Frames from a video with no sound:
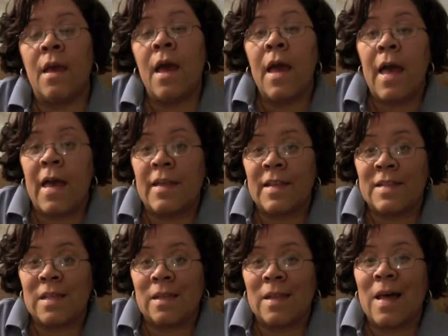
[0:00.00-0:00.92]
And
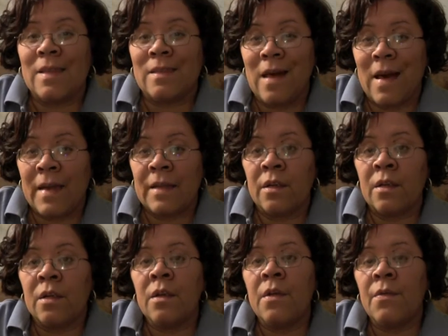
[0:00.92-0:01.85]
it's a lot
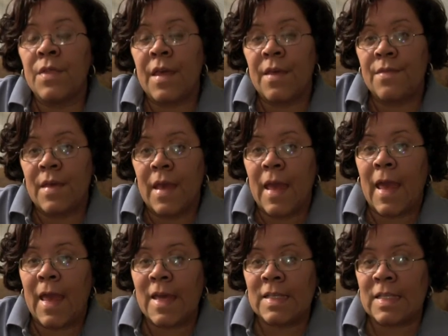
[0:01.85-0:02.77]
lighter than
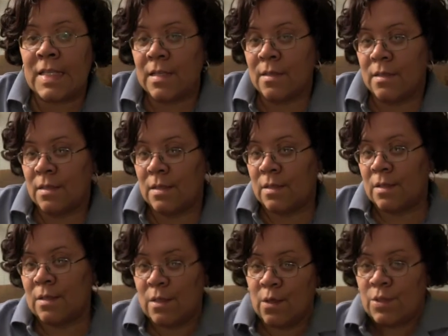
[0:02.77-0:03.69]

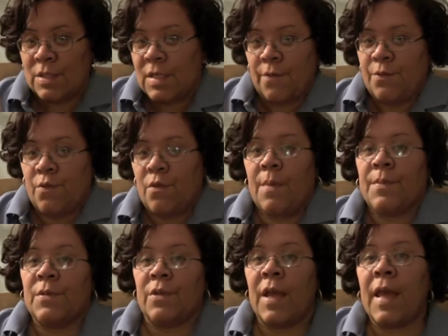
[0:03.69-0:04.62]
the stuff you rub
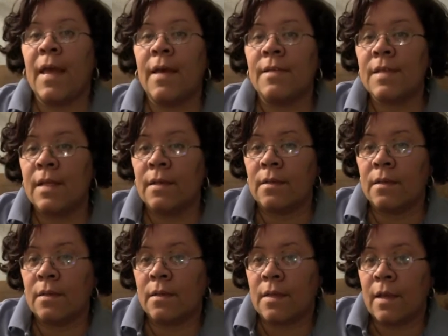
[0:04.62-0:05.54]
in your hands,
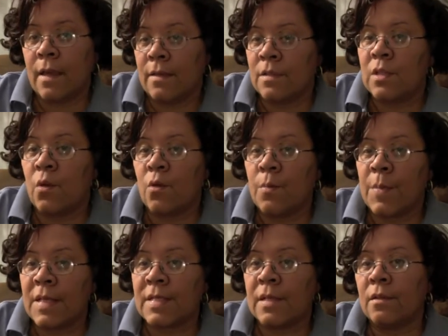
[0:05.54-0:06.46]
and so it
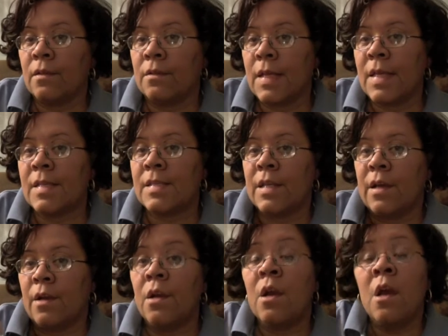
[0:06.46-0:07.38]
makes it a little
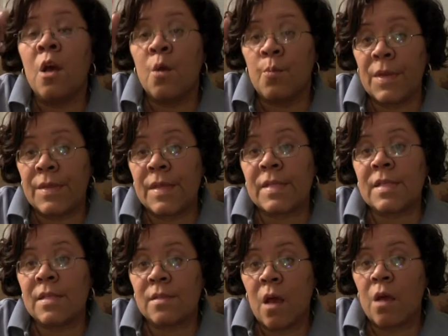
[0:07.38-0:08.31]
easier. But this
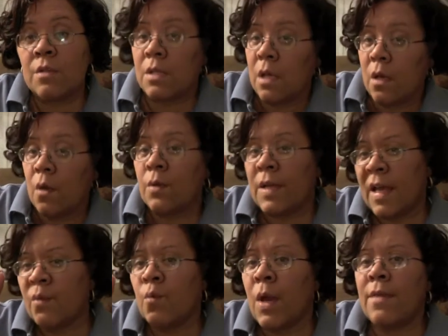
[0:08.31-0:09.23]
is also,
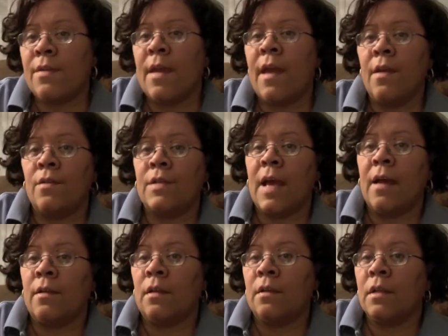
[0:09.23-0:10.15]
can weigh the hair
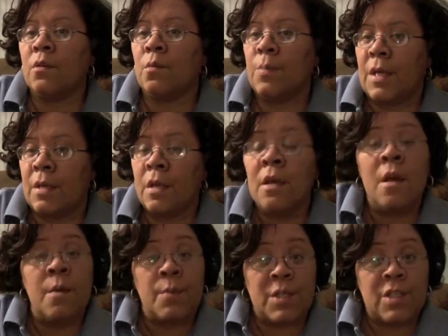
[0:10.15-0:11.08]
down a little bit,
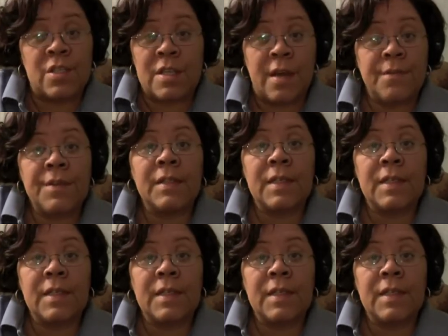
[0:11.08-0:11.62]
but you definitely